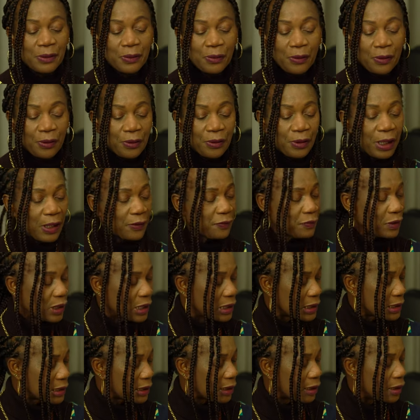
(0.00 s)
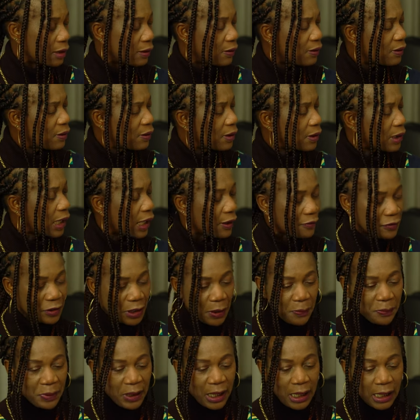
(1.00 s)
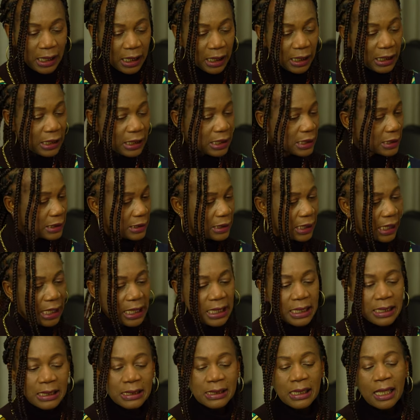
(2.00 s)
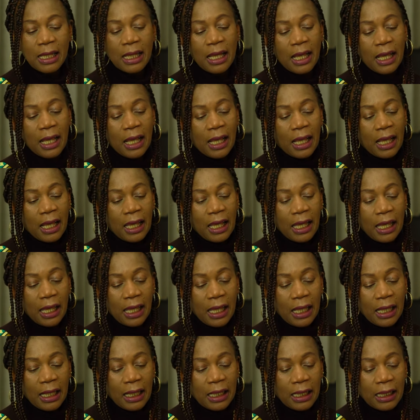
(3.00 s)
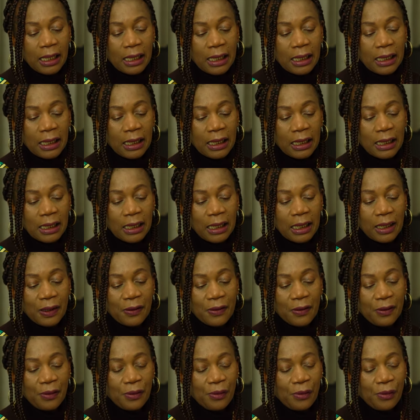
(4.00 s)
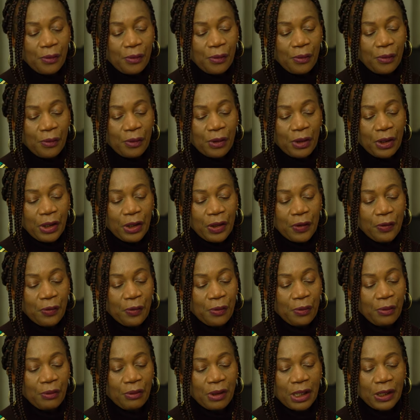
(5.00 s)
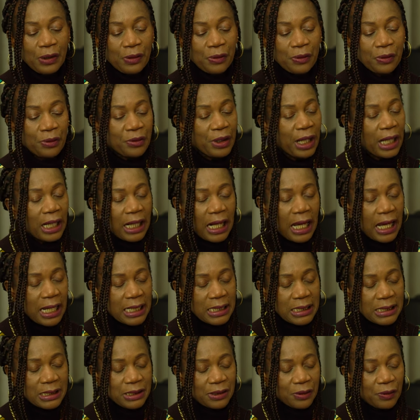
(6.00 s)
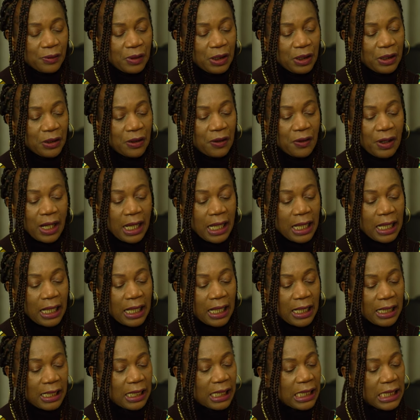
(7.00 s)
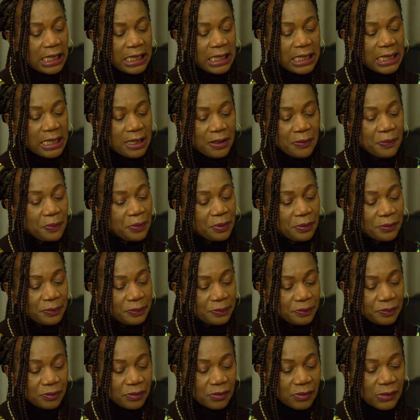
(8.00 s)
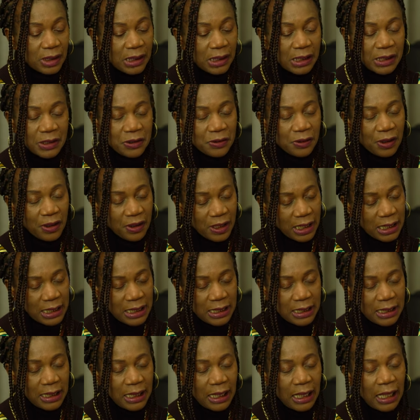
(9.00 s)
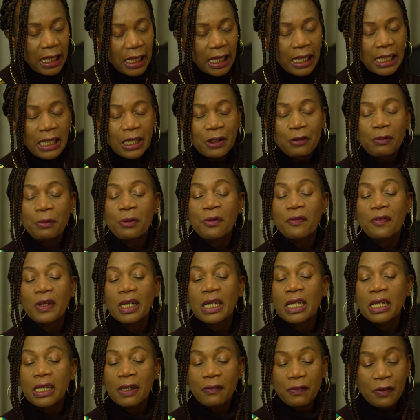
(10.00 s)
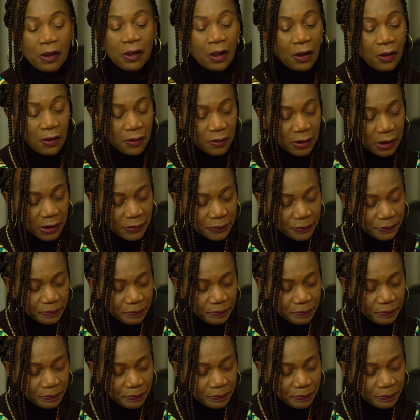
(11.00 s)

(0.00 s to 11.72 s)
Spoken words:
We all have this, you know, Afterpay these days. And, you know, you realize when you are knee deep into credit, and it will be very difficult